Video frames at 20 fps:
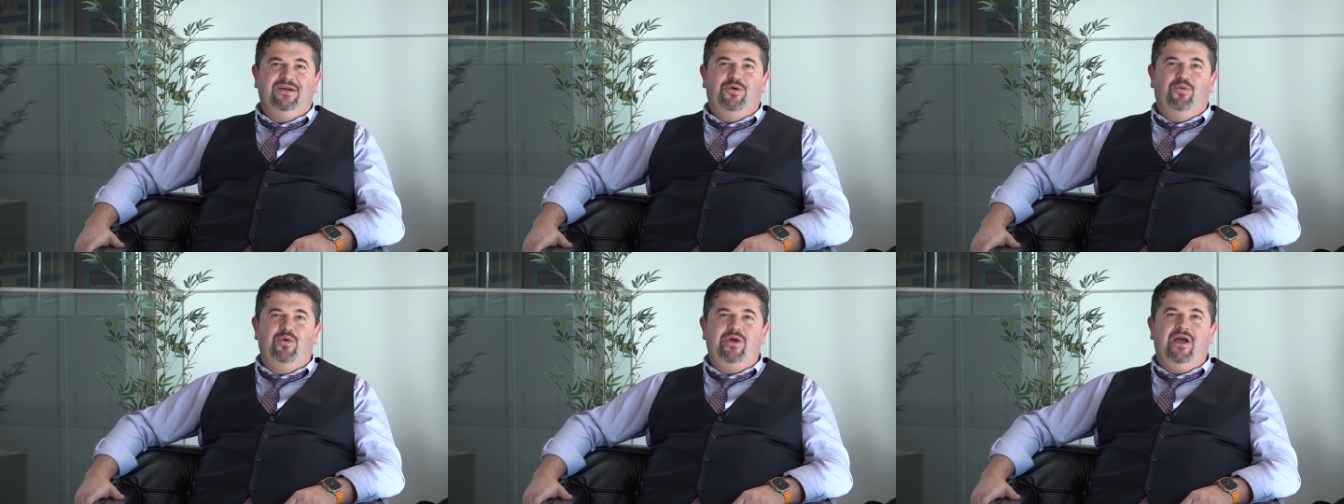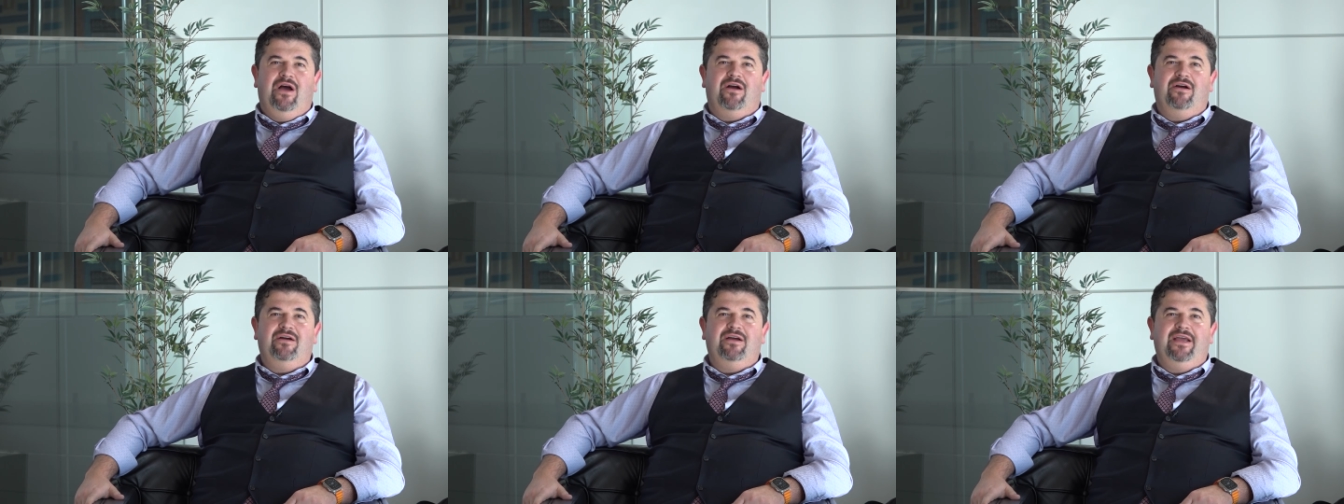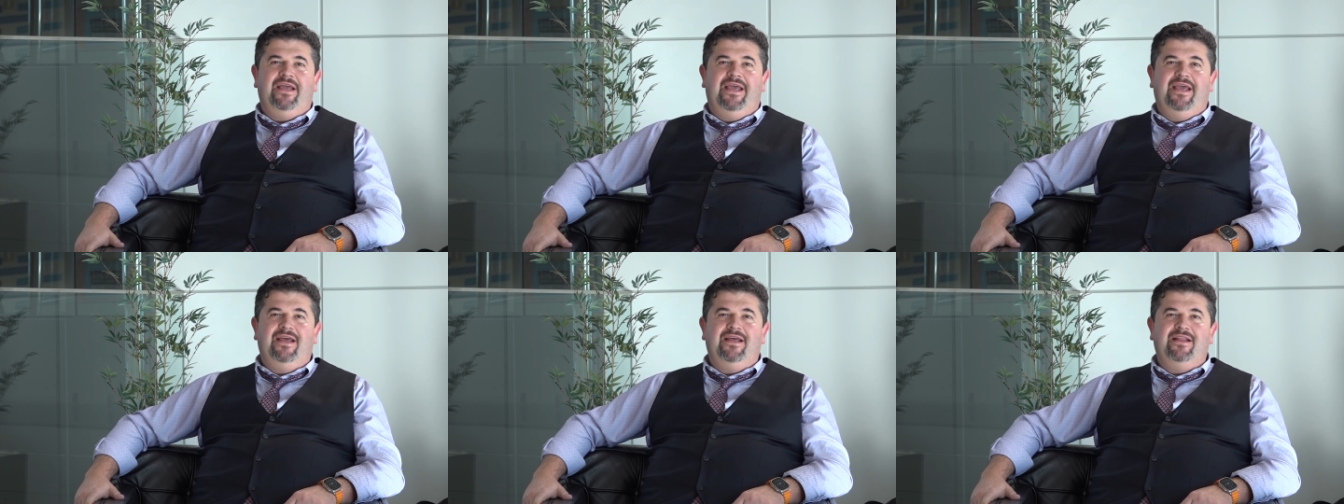We are
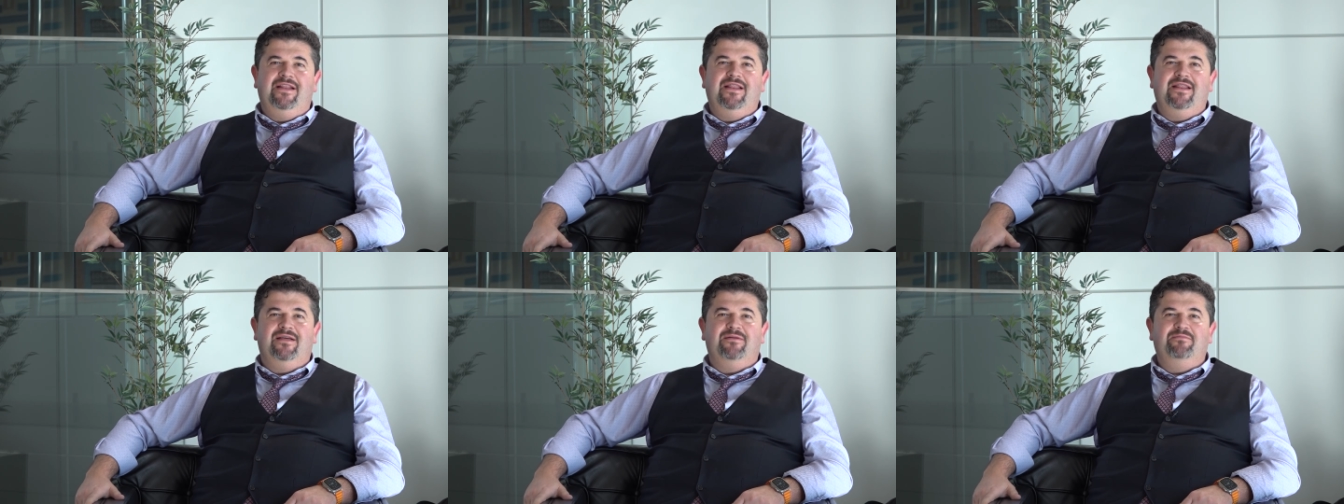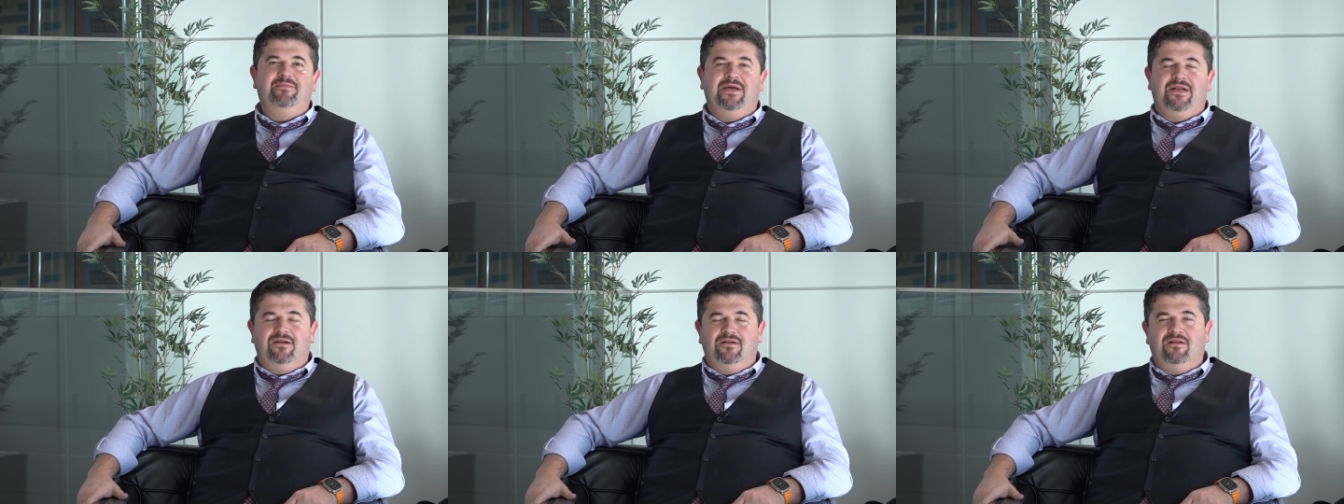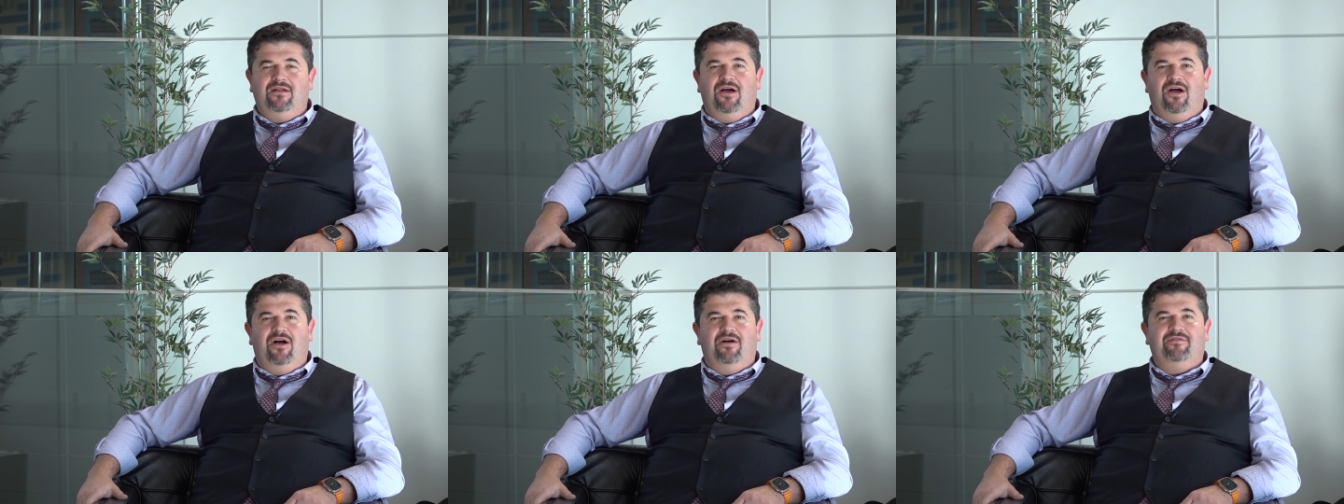in the
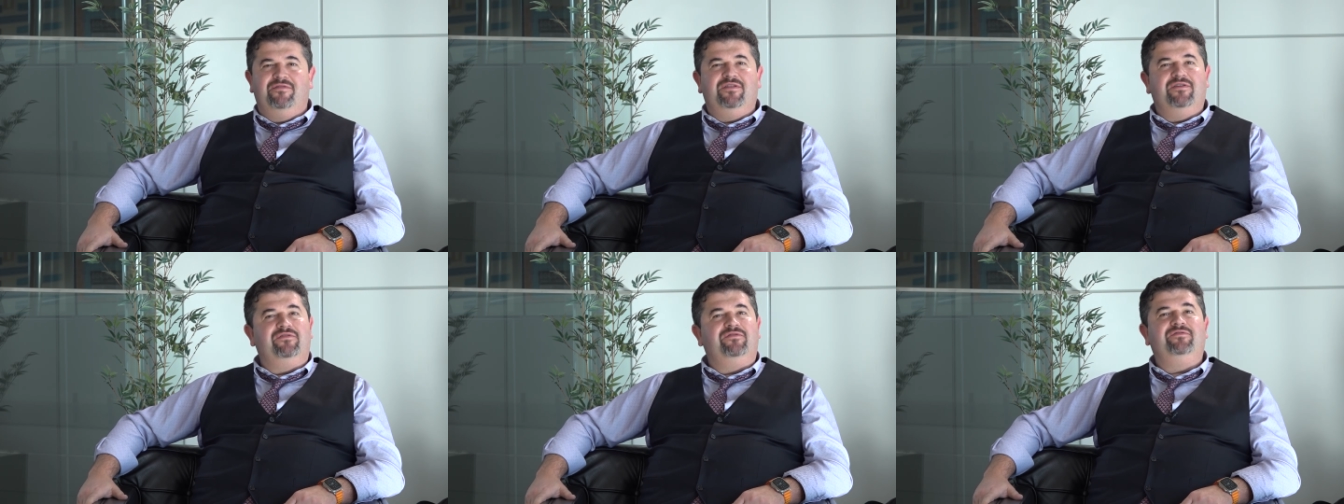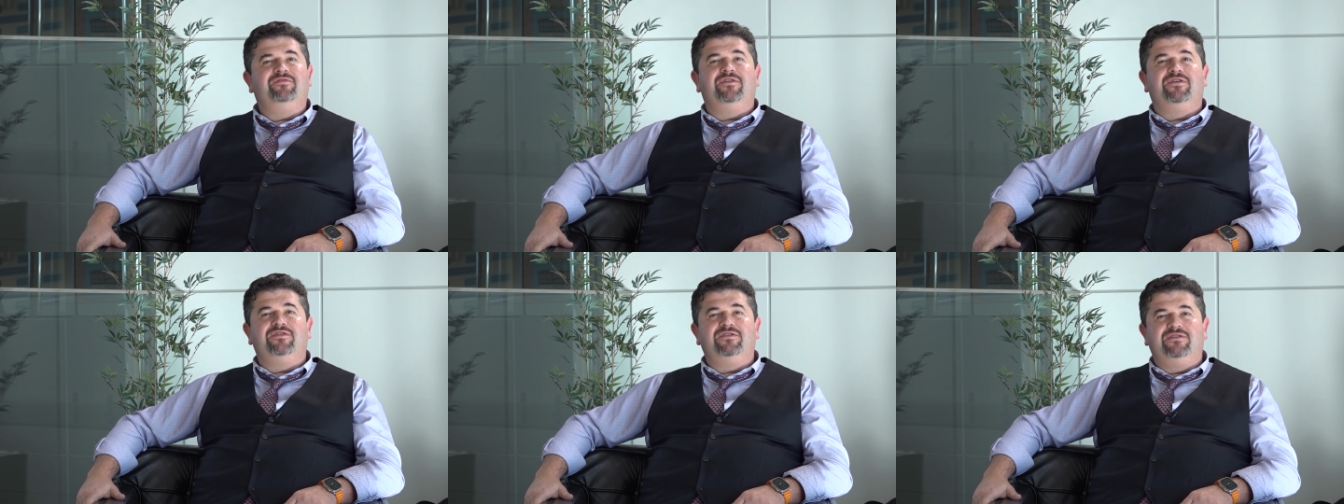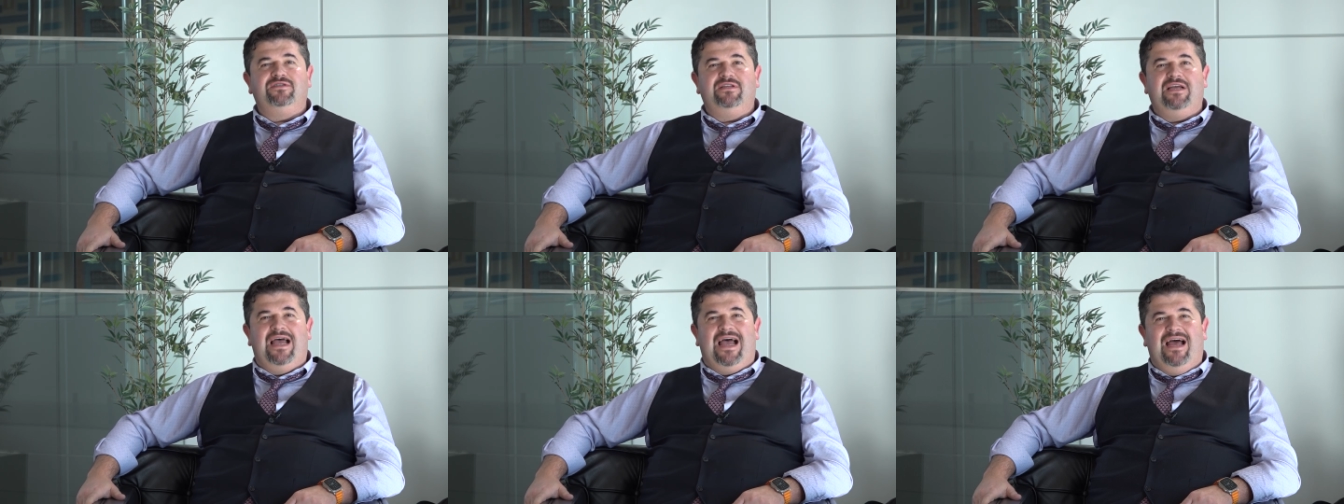middle of the
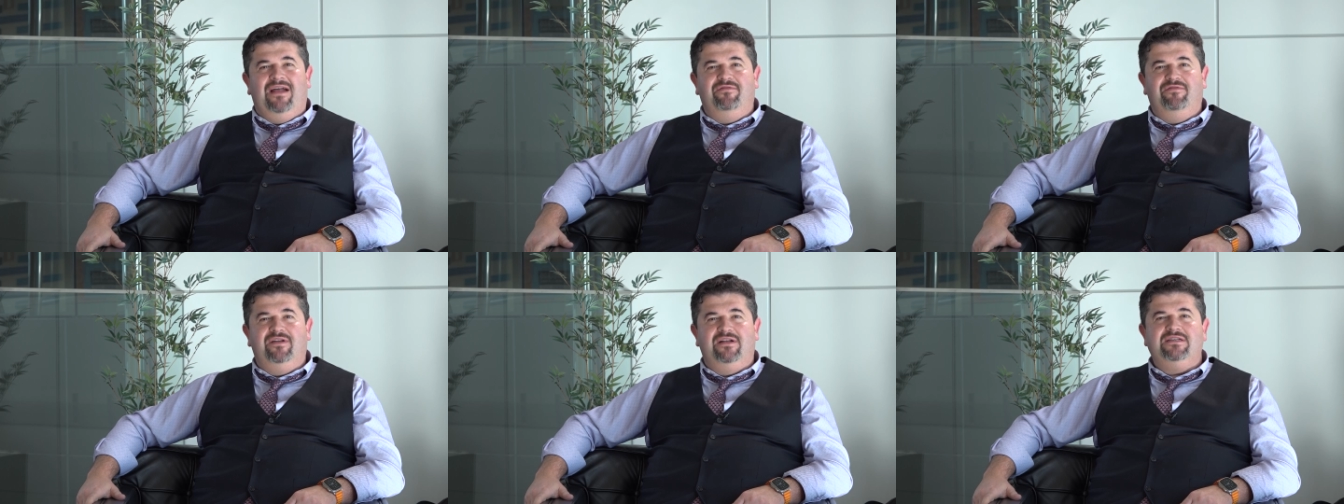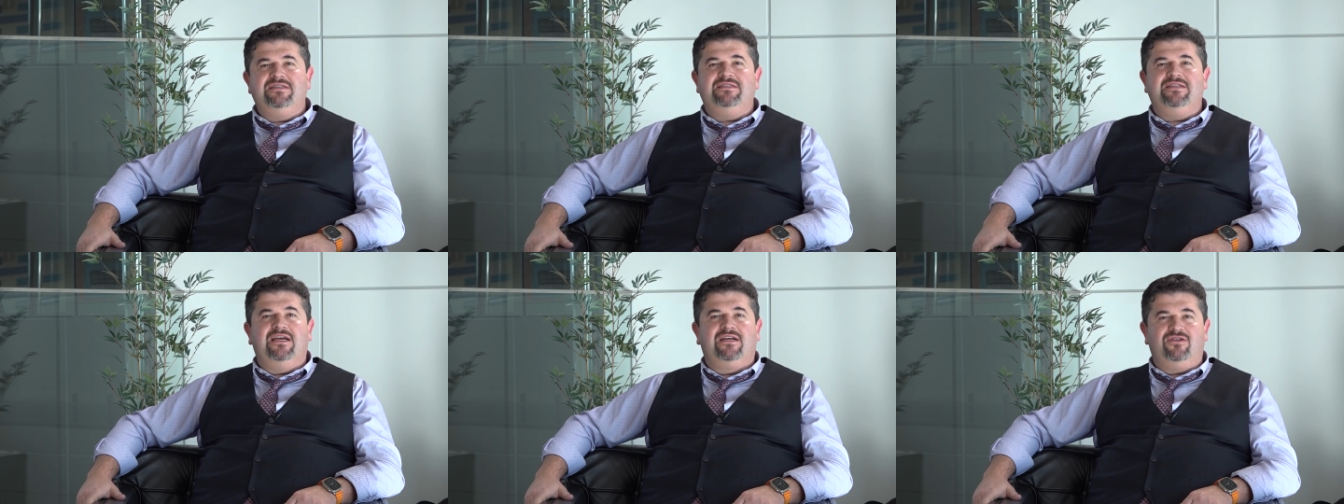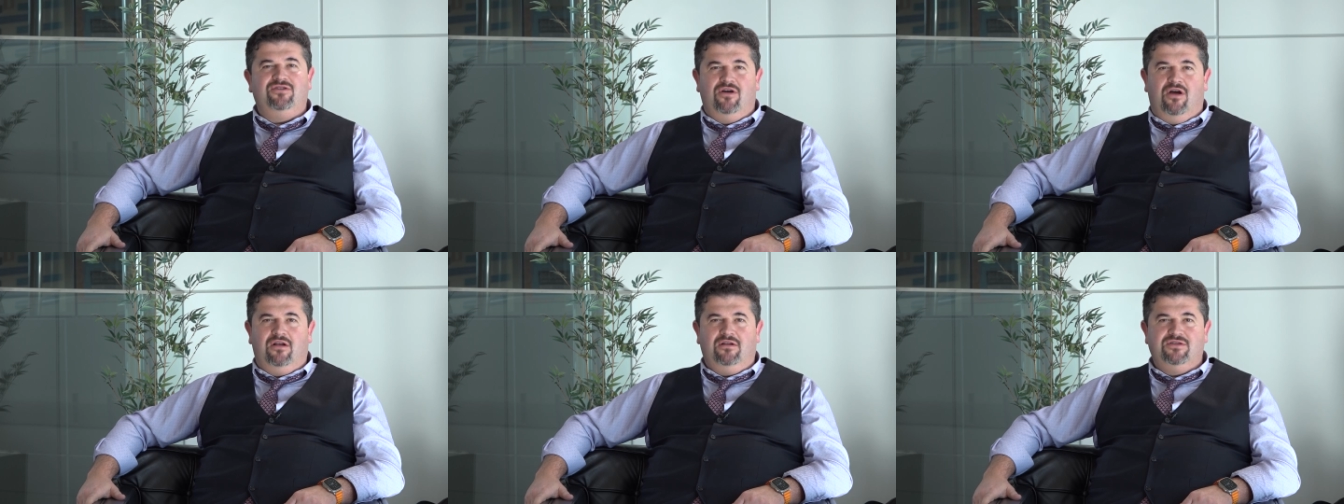first Adventist
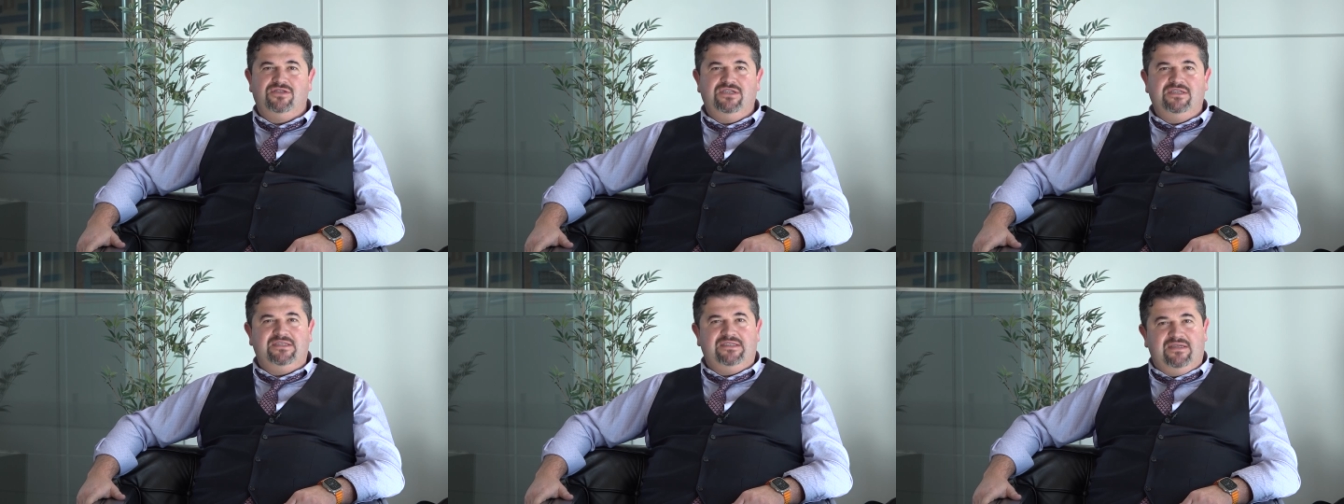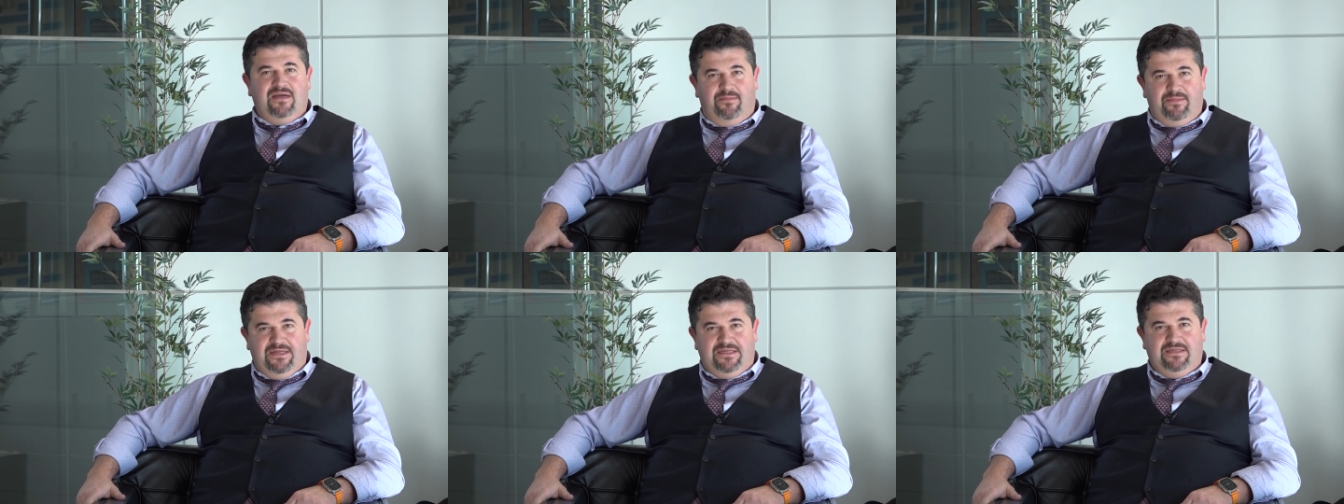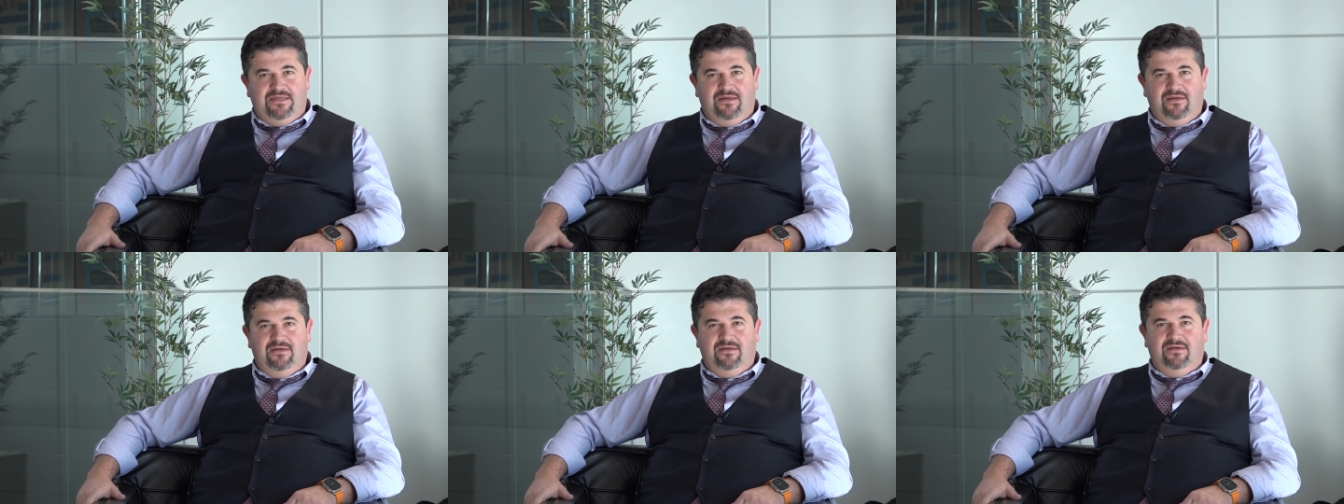Technology Summit.